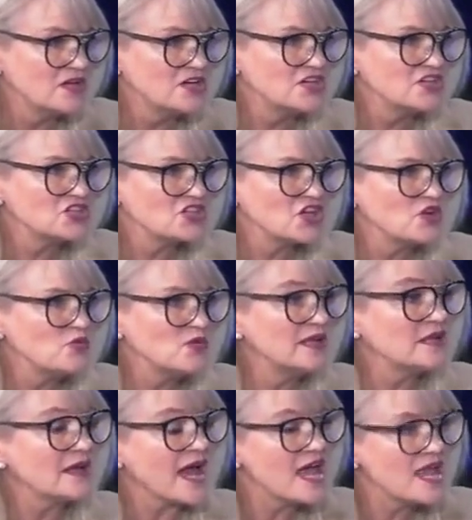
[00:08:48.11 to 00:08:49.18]
So we
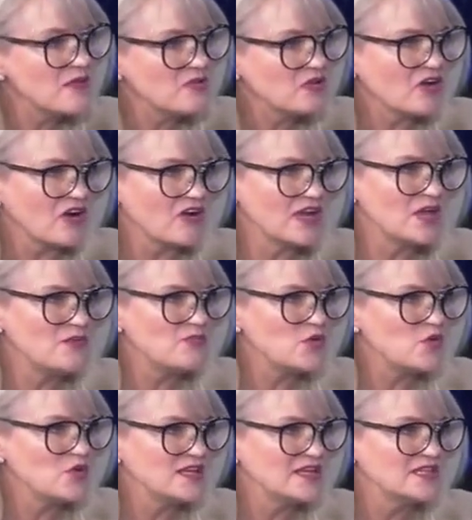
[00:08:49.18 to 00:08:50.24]
enable our
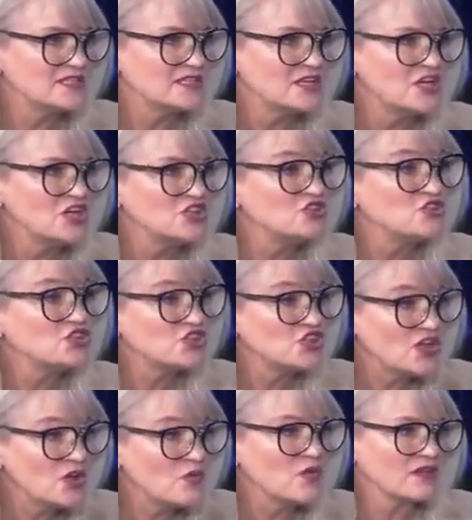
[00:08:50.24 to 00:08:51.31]
employees to
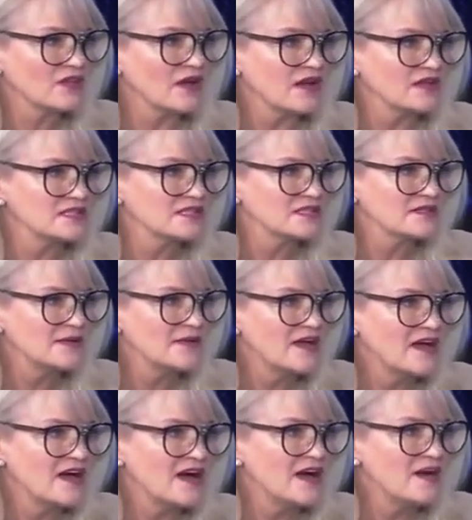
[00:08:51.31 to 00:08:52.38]
share with us
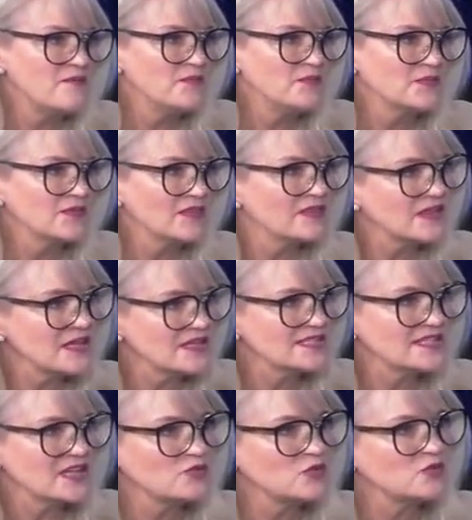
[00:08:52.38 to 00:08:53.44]
the things
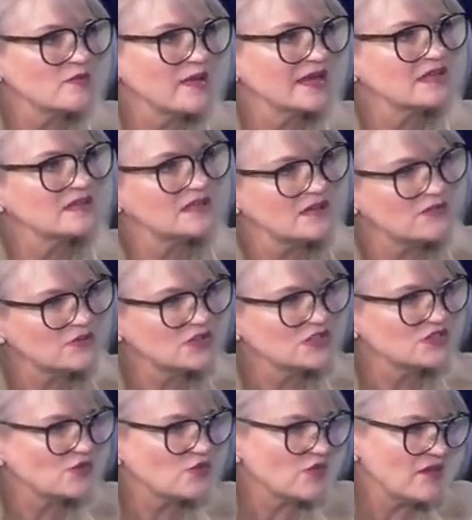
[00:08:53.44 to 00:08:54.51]
that would make a difference
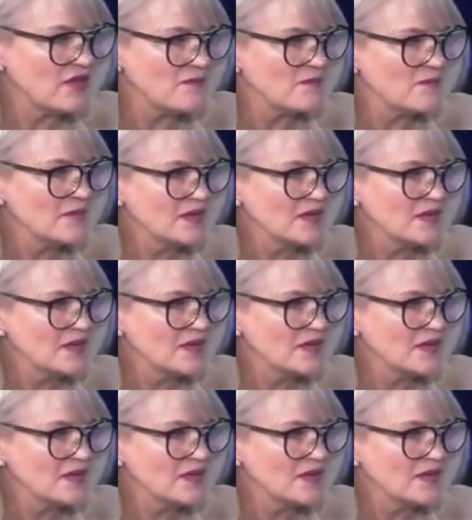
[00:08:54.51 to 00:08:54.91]
for them,